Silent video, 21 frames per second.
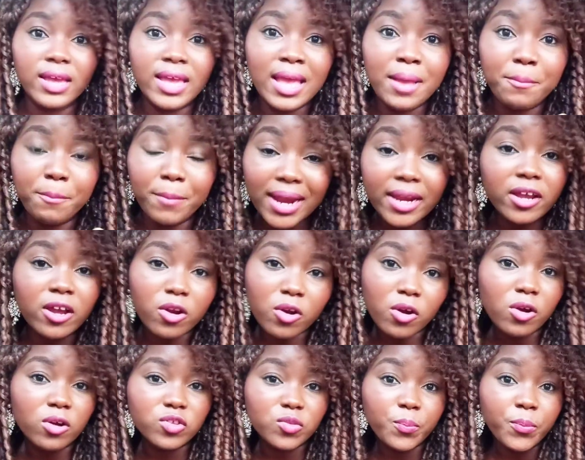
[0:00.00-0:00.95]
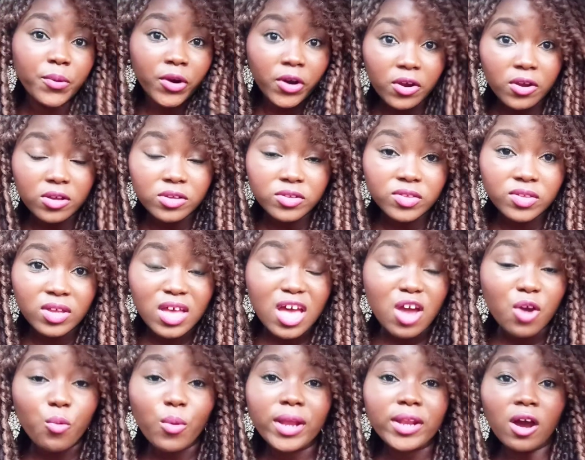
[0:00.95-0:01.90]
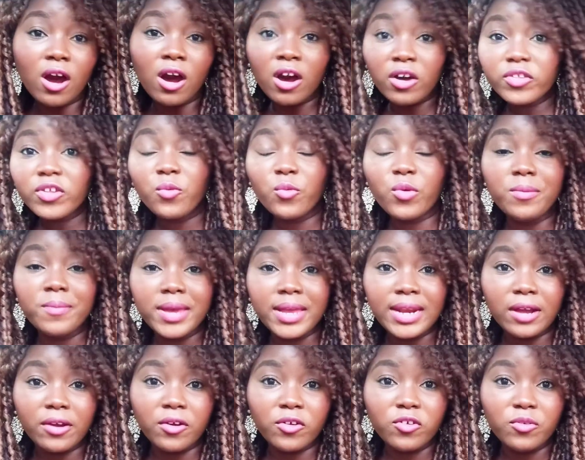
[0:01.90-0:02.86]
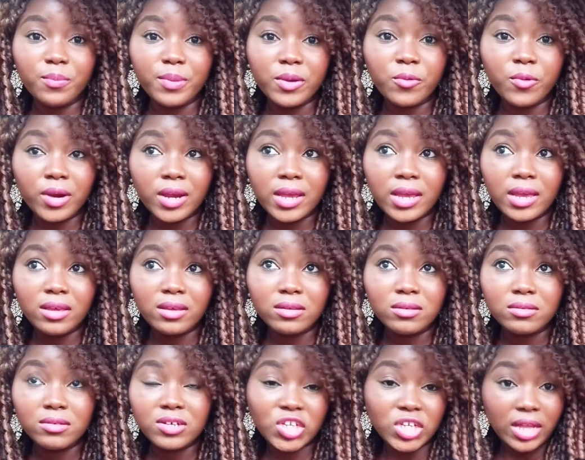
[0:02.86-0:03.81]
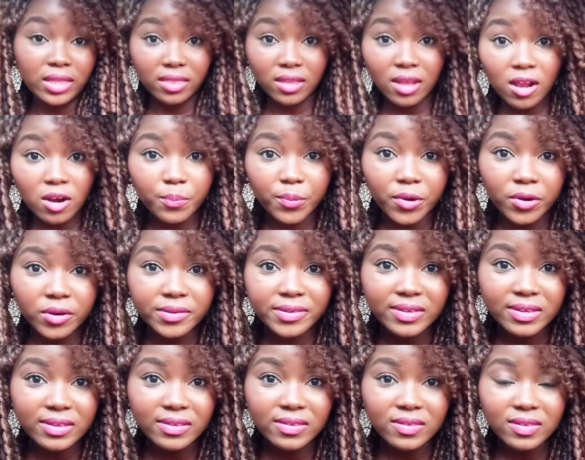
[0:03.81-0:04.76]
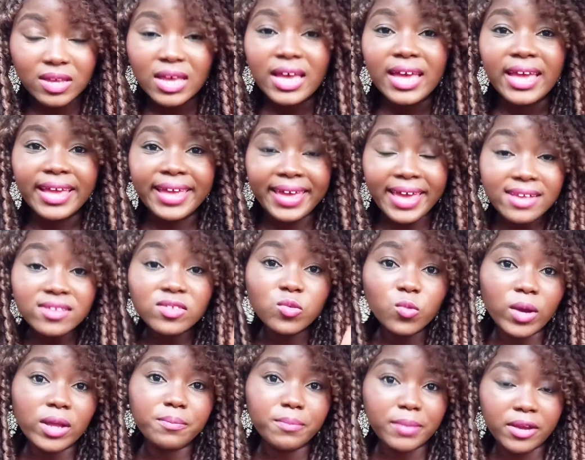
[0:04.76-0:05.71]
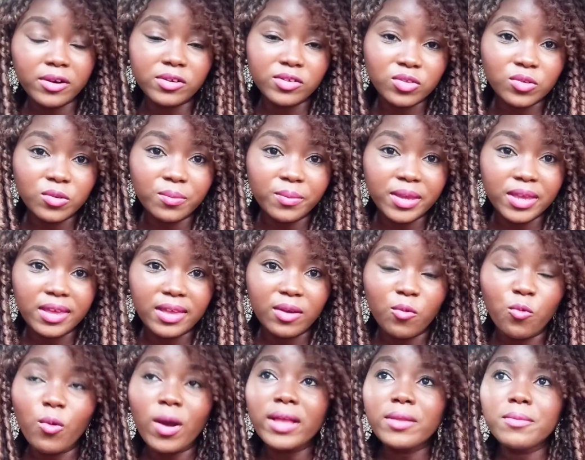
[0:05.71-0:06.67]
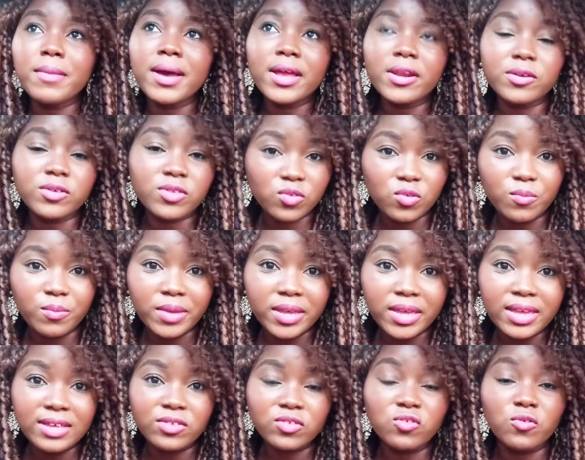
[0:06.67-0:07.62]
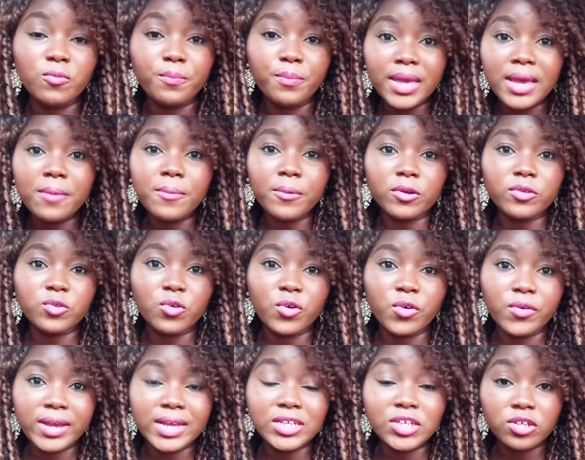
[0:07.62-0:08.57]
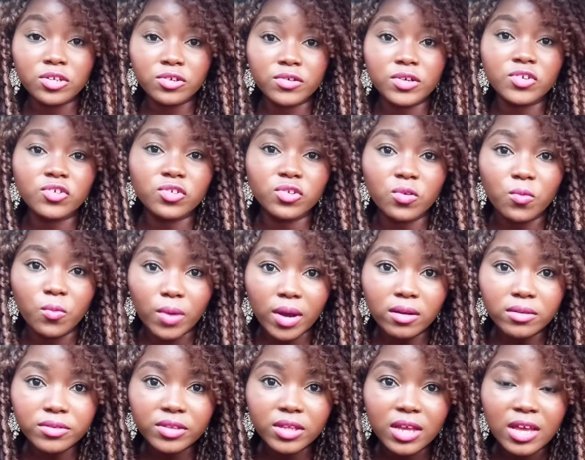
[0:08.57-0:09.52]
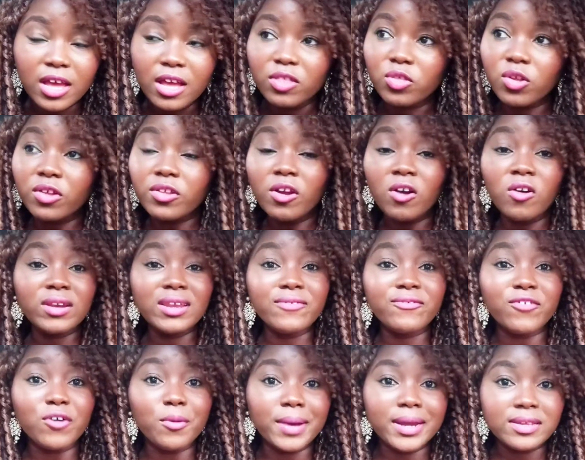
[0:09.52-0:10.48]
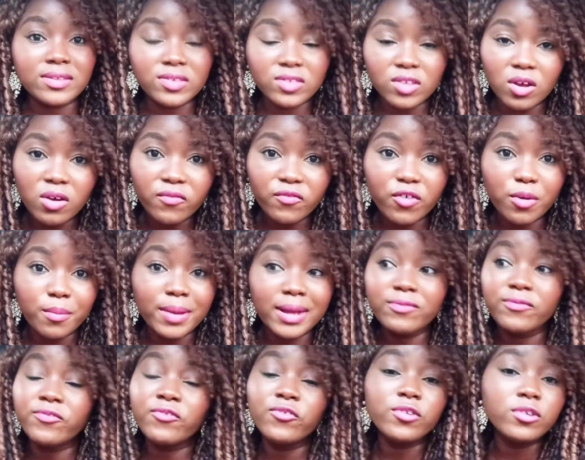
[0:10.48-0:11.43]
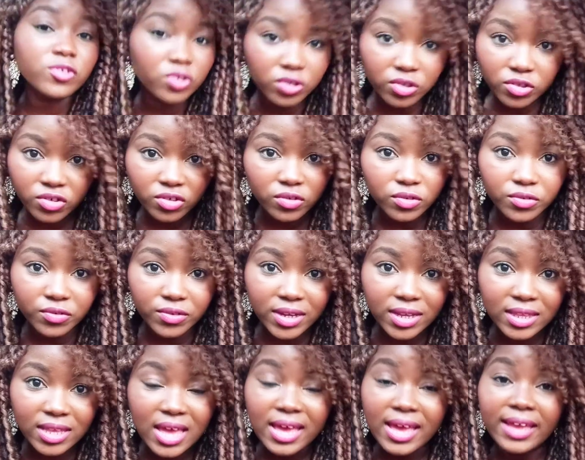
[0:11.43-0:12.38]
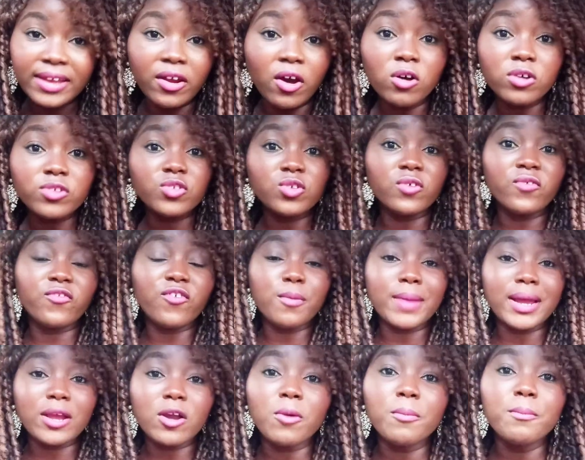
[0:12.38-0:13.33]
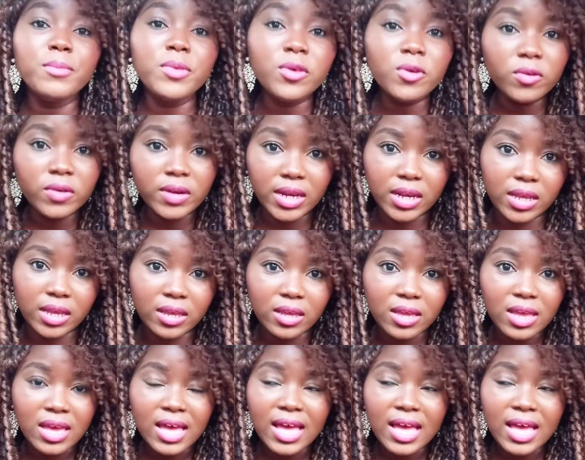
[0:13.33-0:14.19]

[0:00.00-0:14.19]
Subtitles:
Michael Kors purse when other women are going to be wearing Chanel purses. Guess what matters to me? What matters to me is to be able to create generational wealth, not only for myself, for my future children, and also for my community.